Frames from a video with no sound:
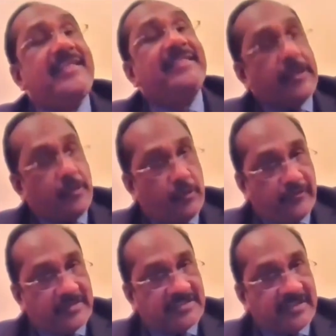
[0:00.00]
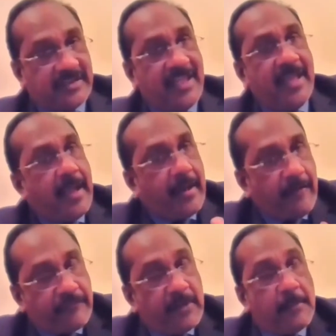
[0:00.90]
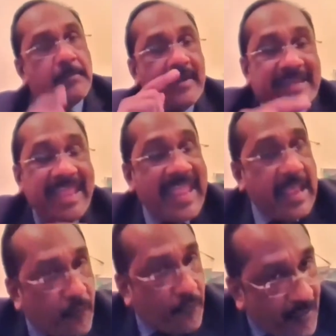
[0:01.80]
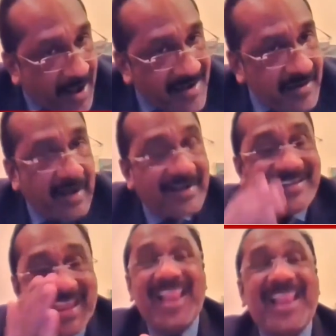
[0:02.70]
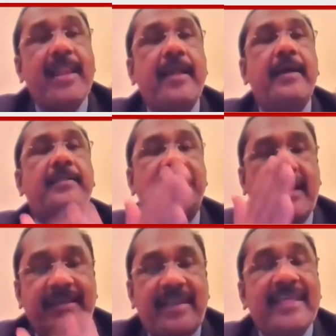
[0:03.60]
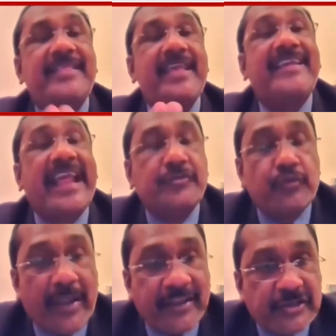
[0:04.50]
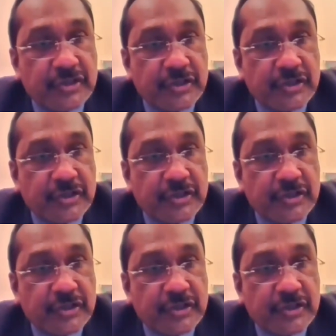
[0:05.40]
in the university from day one till the day they graduate.